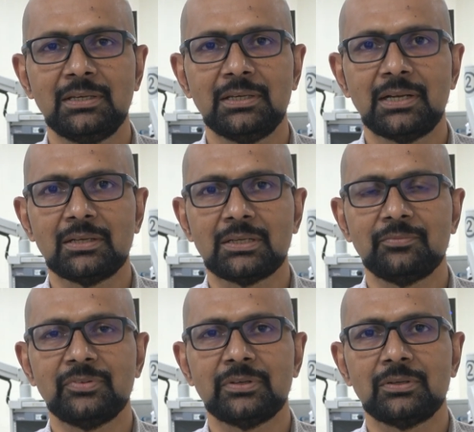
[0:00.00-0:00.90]
Here I have
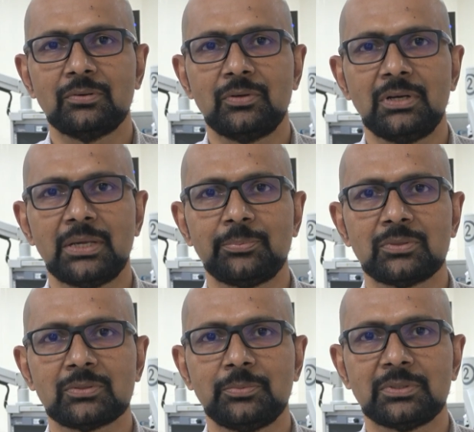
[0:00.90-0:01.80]
come for World
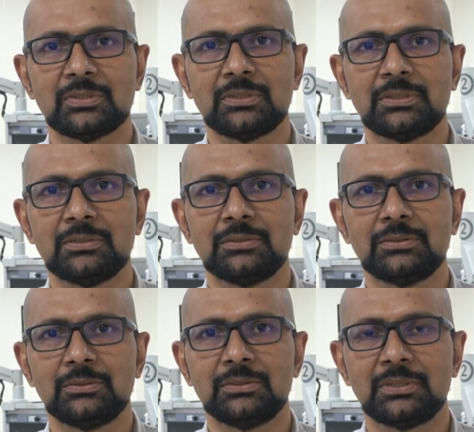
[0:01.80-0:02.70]
Laparoscopic Center
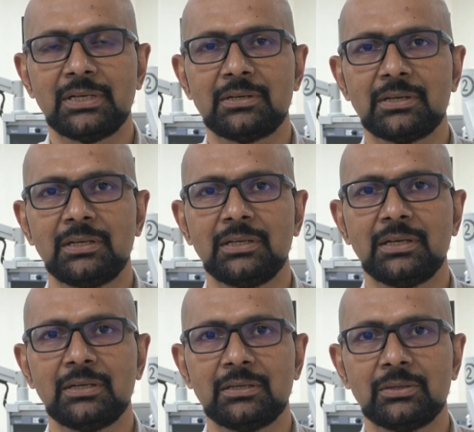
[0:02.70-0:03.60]
to get training
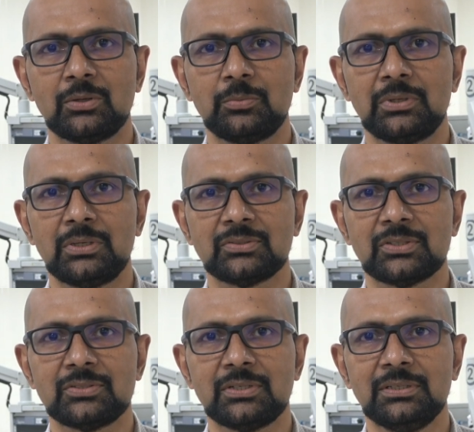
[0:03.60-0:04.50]
in uh, robotic
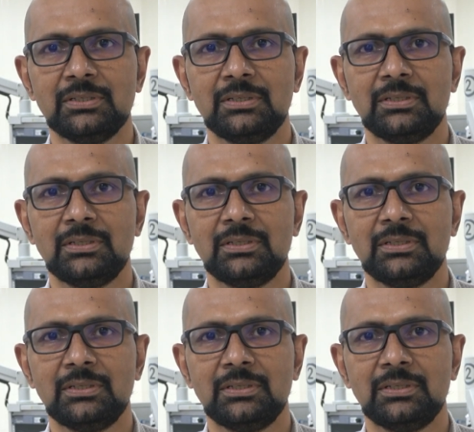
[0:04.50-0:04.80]
surgery.